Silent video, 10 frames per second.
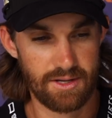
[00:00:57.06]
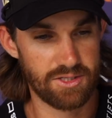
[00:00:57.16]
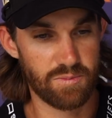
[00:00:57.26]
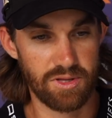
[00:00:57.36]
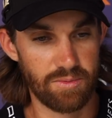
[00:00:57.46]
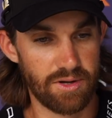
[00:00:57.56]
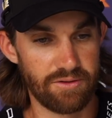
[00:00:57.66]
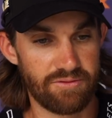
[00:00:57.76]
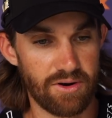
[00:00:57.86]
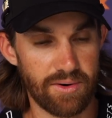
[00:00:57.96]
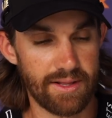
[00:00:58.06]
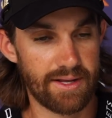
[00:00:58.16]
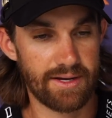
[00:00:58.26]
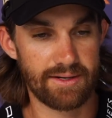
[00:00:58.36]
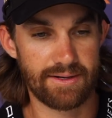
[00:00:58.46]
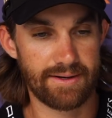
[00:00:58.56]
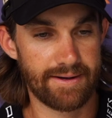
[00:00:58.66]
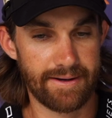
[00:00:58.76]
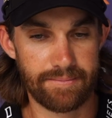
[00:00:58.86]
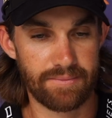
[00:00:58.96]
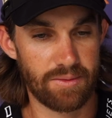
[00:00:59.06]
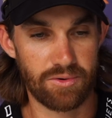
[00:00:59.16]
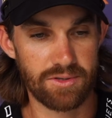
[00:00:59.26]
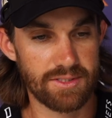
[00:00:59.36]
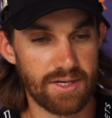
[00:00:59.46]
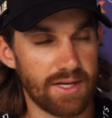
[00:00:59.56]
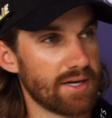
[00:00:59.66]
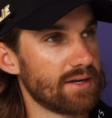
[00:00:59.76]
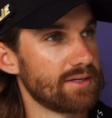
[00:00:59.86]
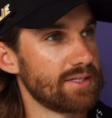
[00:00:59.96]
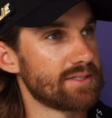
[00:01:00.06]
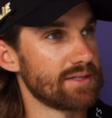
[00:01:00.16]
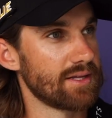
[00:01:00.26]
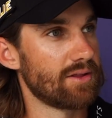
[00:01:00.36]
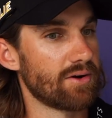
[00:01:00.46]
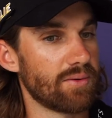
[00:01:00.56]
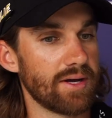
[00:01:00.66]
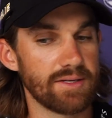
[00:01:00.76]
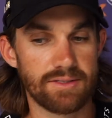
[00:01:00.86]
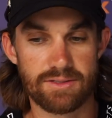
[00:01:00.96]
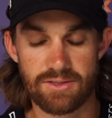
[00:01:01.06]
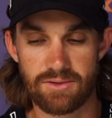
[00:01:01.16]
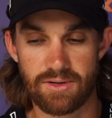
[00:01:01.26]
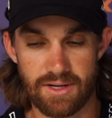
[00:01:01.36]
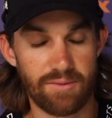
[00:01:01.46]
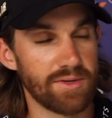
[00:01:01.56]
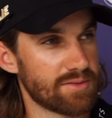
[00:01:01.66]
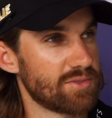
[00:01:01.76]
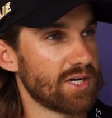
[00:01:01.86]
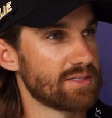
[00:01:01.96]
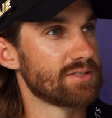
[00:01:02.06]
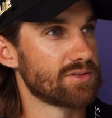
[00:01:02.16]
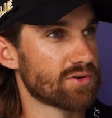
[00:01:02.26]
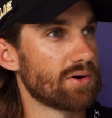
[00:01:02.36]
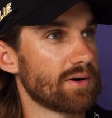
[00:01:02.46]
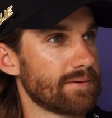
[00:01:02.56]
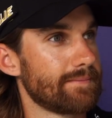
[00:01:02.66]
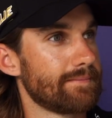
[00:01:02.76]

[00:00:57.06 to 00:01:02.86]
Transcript: just put the ball in the fairway a lot. Um, I'm always going to hit it a decently long ways, and so it gave me some chances to score.